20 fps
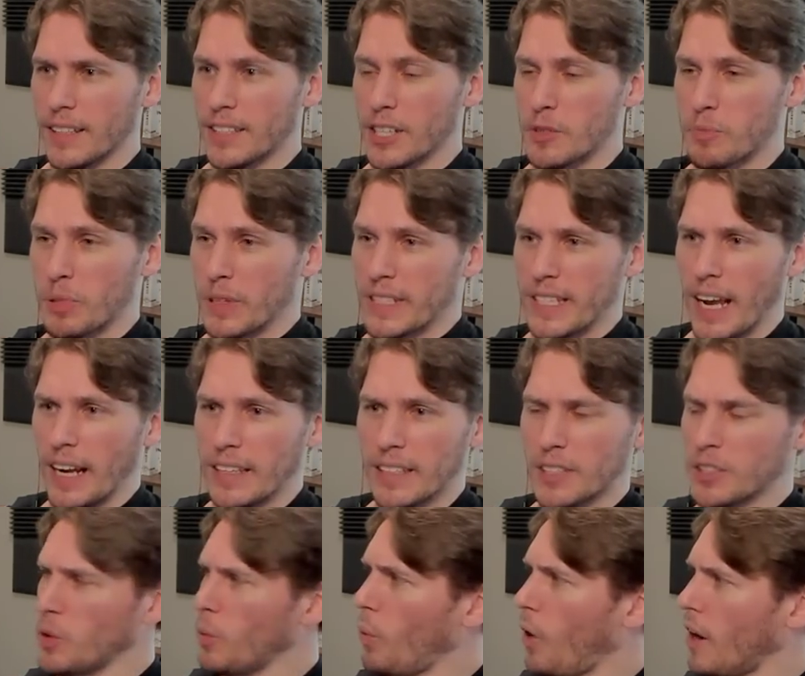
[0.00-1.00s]
just
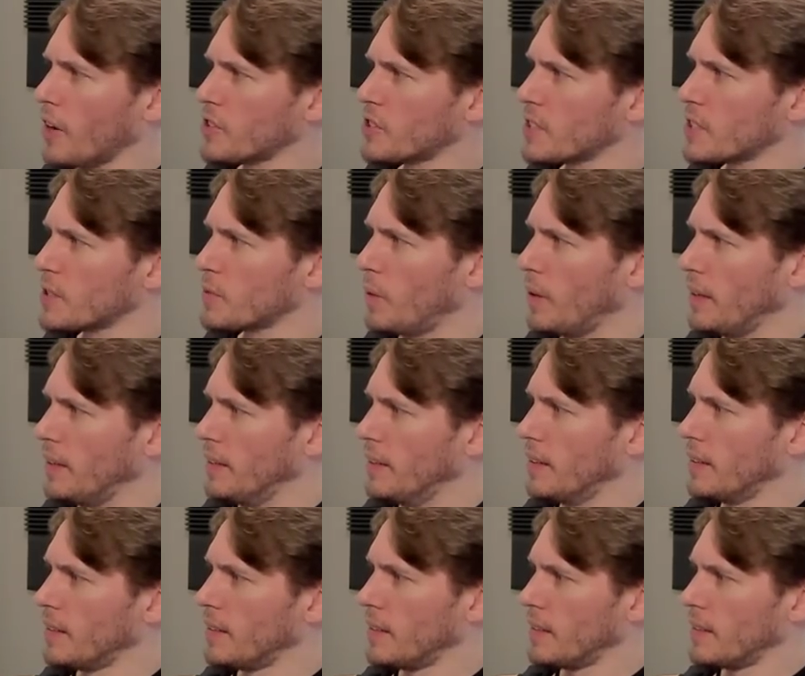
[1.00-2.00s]
pretended to watch this one.
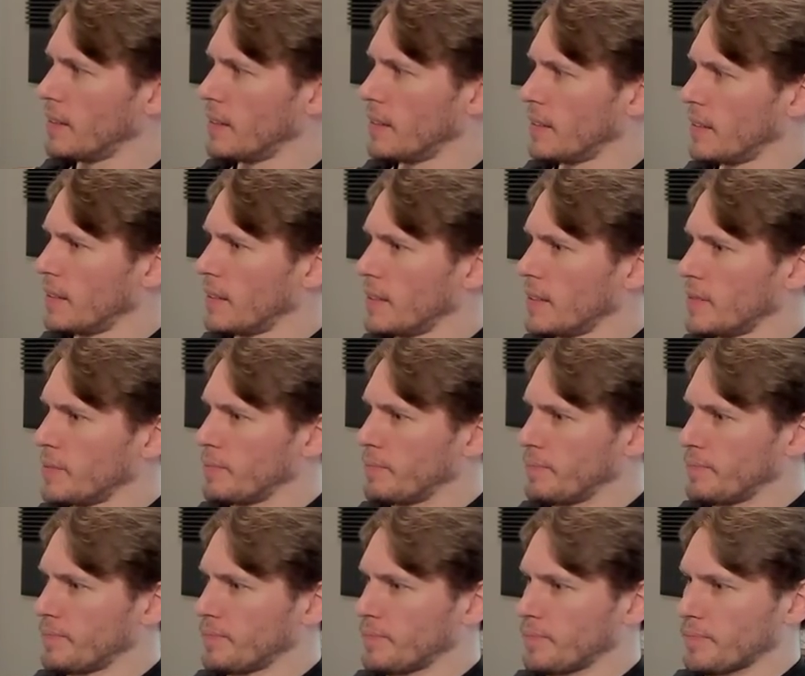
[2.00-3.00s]
Now,
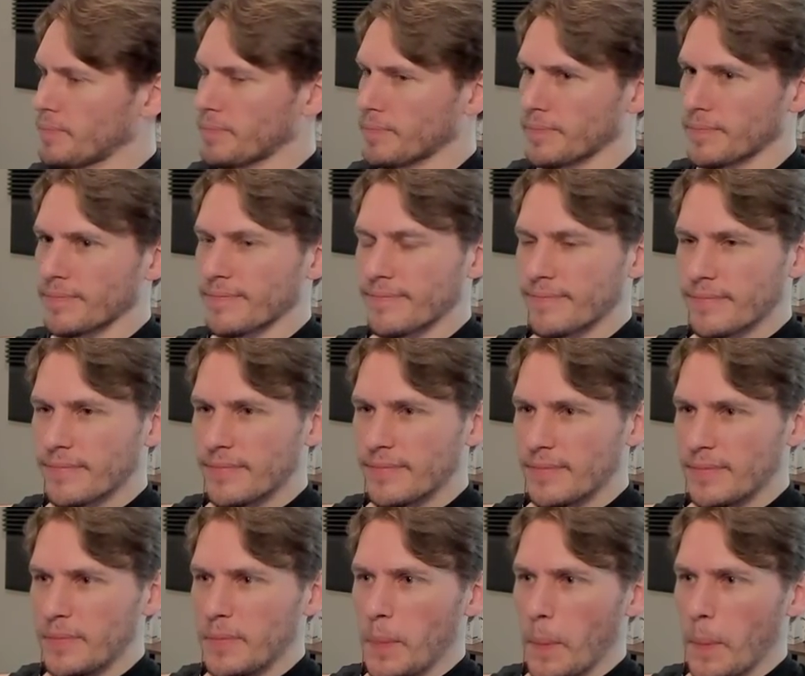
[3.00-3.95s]
it's gonna blow up in your